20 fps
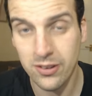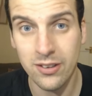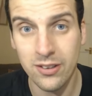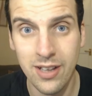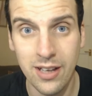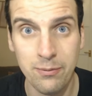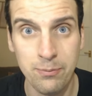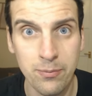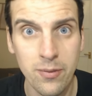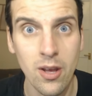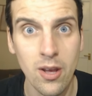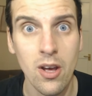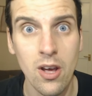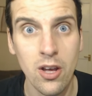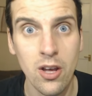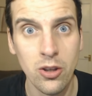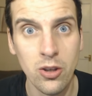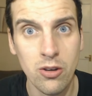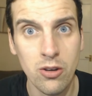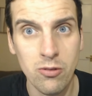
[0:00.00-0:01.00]
said,
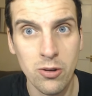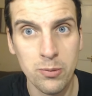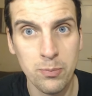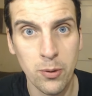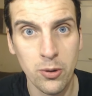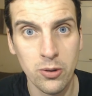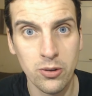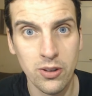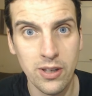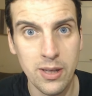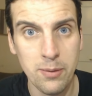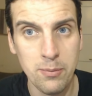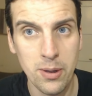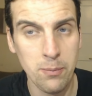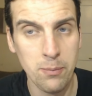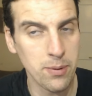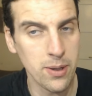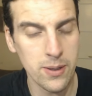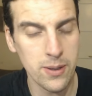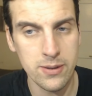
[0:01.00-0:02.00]
you can respond on
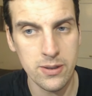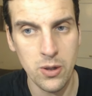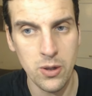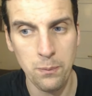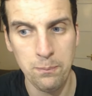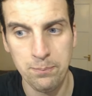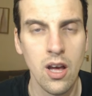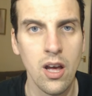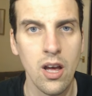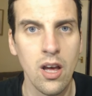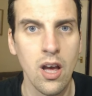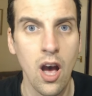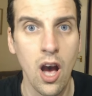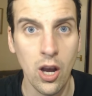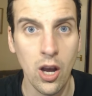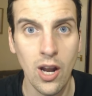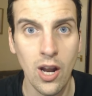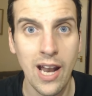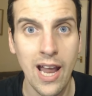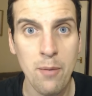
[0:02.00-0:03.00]
email, but no.
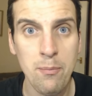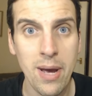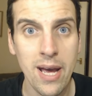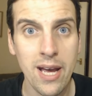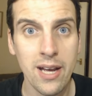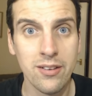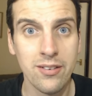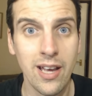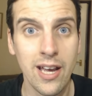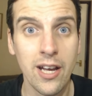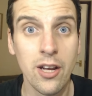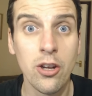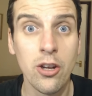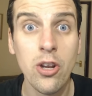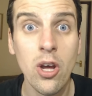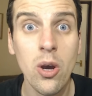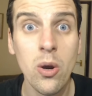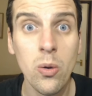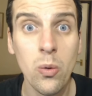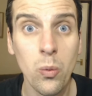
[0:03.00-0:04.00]
I got a letter back saying,
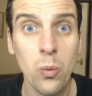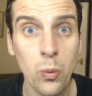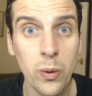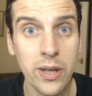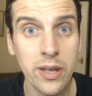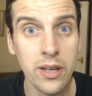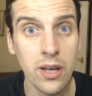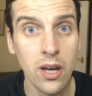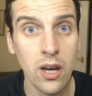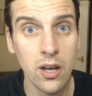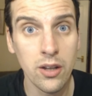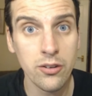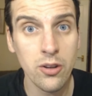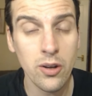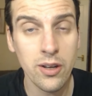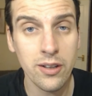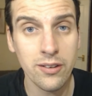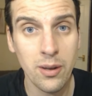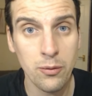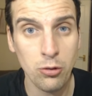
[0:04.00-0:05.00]
no, we
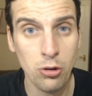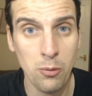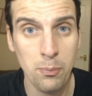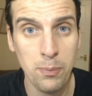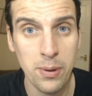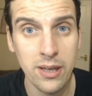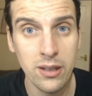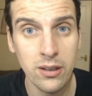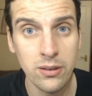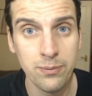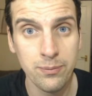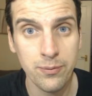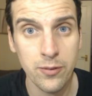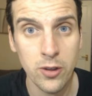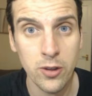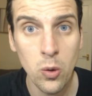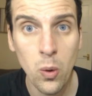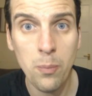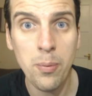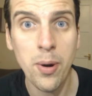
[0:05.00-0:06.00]
don't accept your appeal.
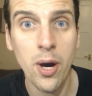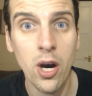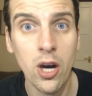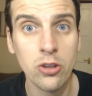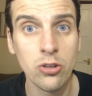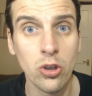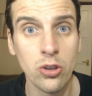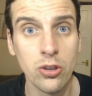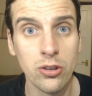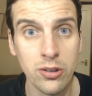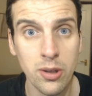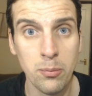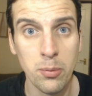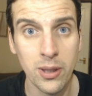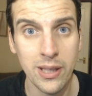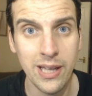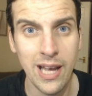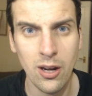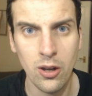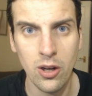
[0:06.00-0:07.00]
You were parked on
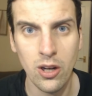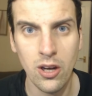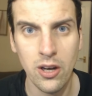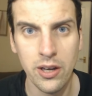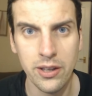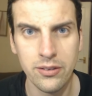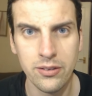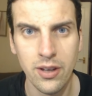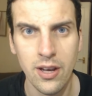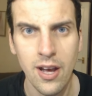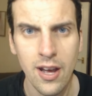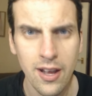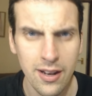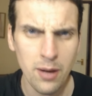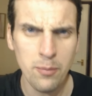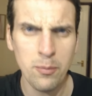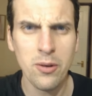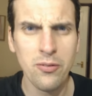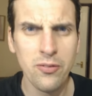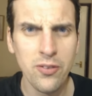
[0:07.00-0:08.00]
double yellow lines.
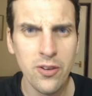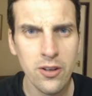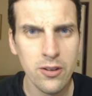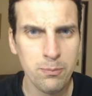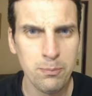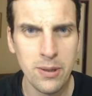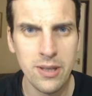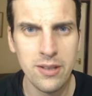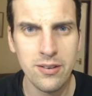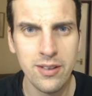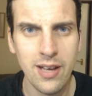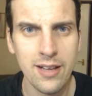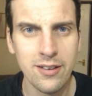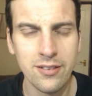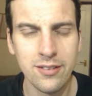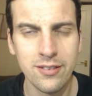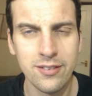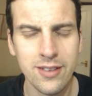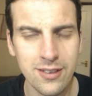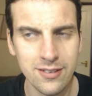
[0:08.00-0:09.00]
Now, my first
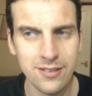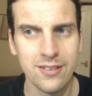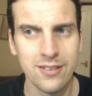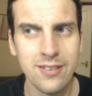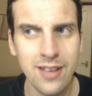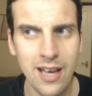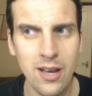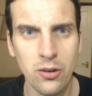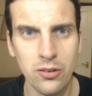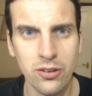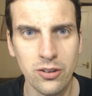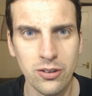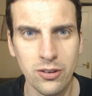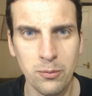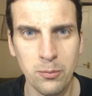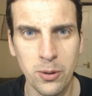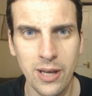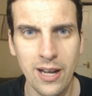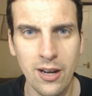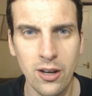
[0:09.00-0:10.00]
PCN didn't say I was on
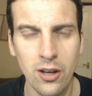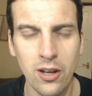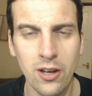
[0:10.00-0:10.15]
double yellow